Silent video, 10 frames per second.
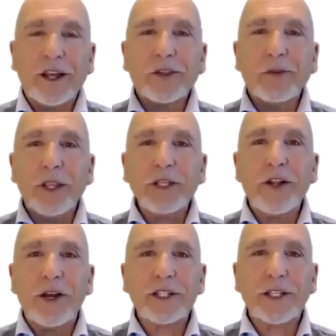the
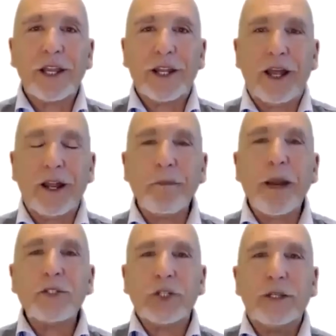reason I say that, and
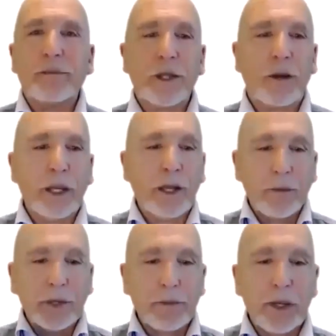imagine, I mean,
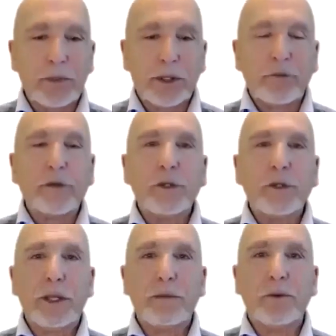how many people, 50
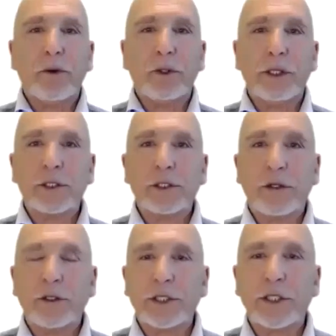people on
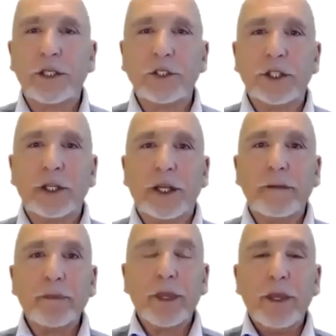this session today.
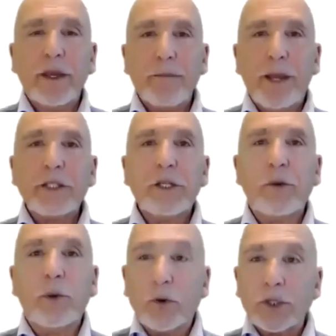Imagine
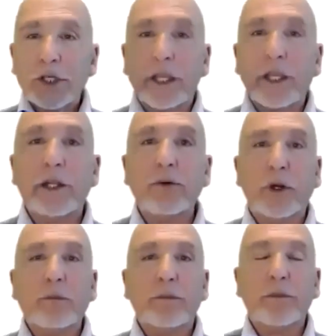that we're all sitting in a
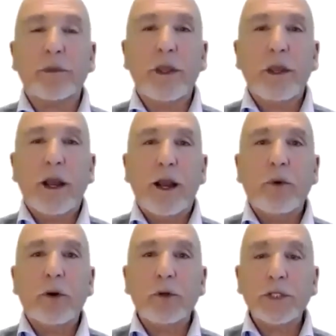room
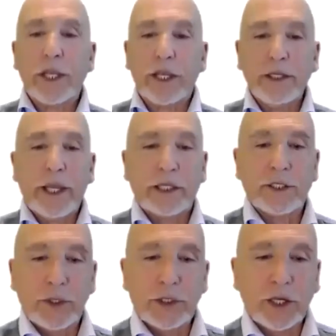and we're all sitting next
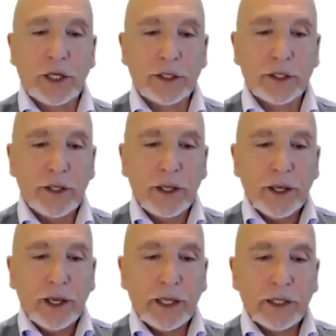to each other.
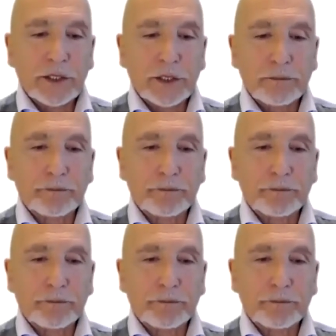And